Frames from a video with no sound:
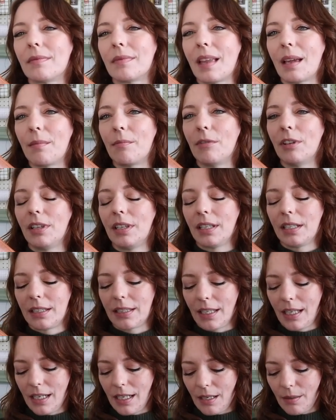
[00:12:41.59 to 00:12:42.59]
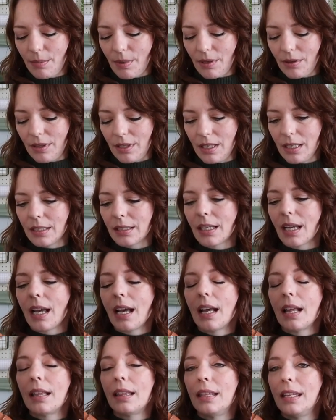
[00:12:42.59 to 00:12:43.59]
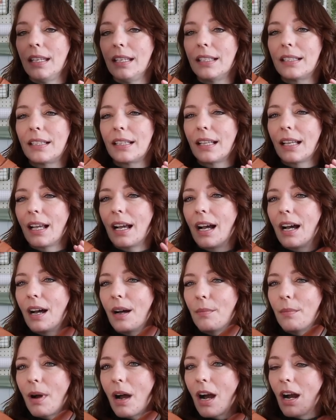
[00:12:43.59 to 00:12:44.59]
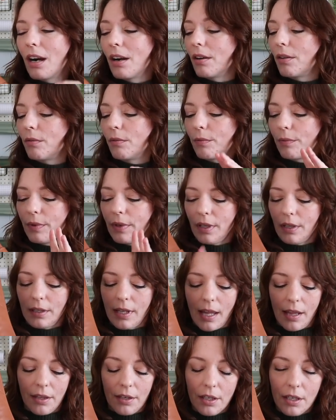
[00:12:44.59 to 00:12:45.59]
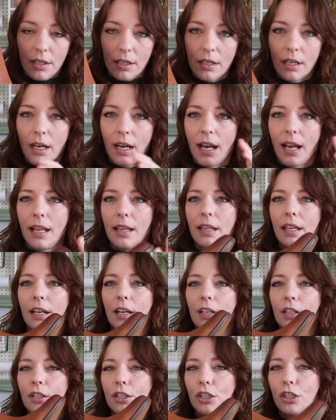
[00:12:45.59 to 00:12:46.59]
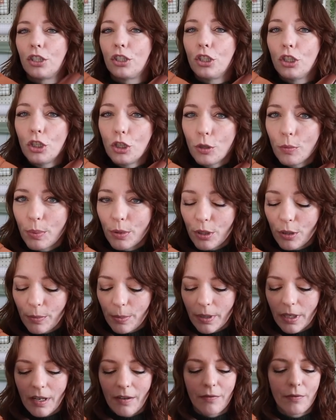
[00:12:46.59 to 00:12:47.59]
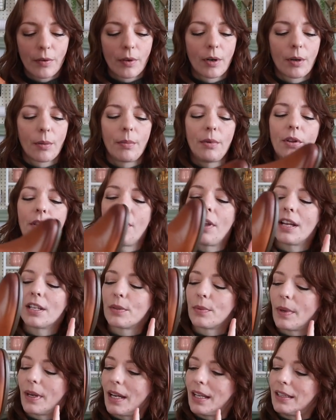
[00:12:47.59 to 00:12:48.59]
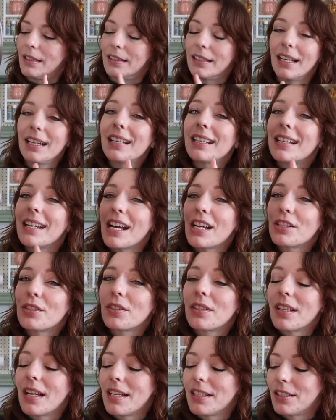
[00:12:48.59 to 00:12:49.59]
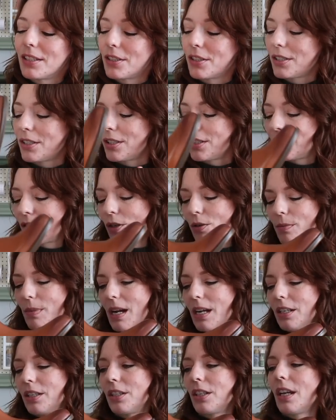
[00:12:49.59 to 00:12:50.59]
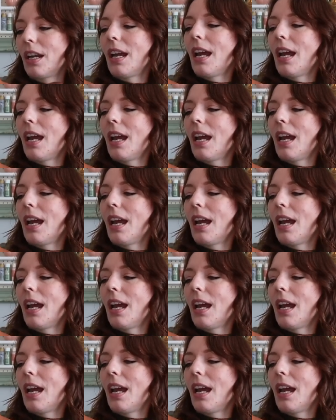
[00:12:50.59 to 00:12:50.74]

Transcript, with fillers: I'm really excited about these. These Um, are real leather and they're super duper comfortable. That's why I like Naturalizer so much.